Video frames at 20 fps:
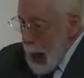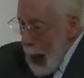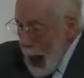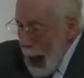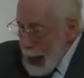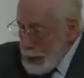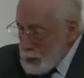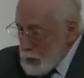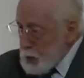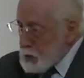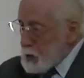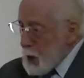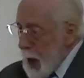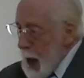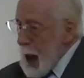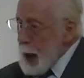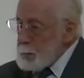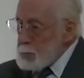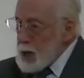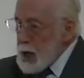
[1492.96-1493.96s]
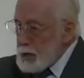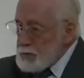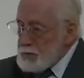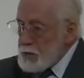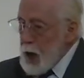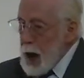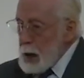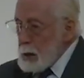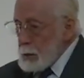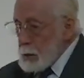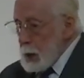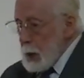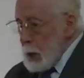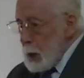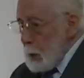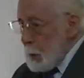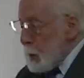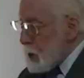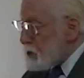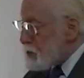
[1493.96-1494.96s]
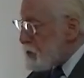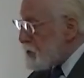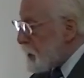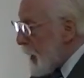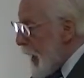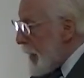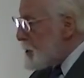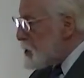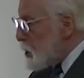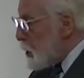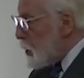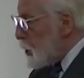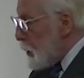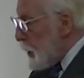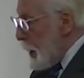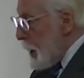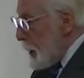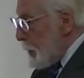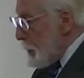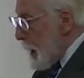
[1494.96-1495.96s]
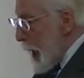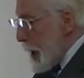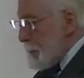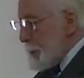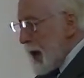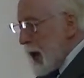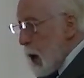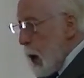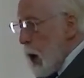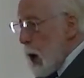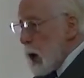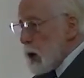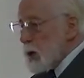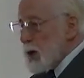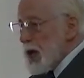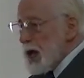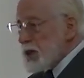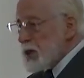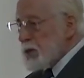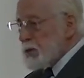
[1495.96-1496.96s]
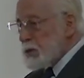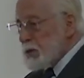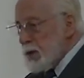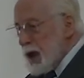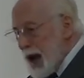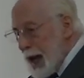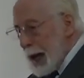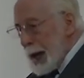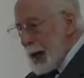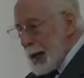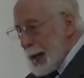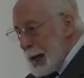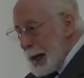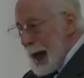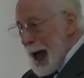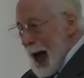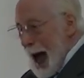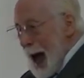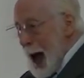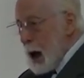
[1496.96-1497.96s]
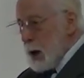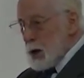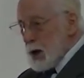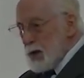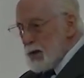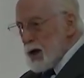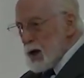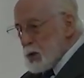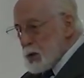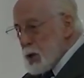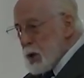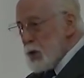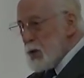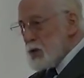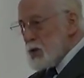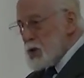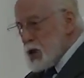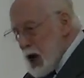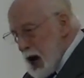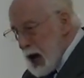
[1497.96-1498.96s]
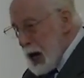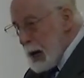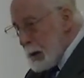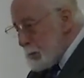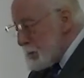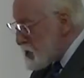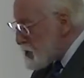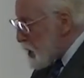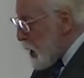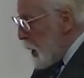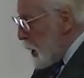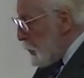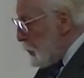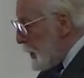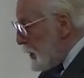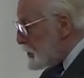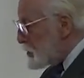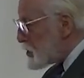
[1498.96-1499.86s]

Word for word: at the time the event was scheduled, maybe only three out of the two teams would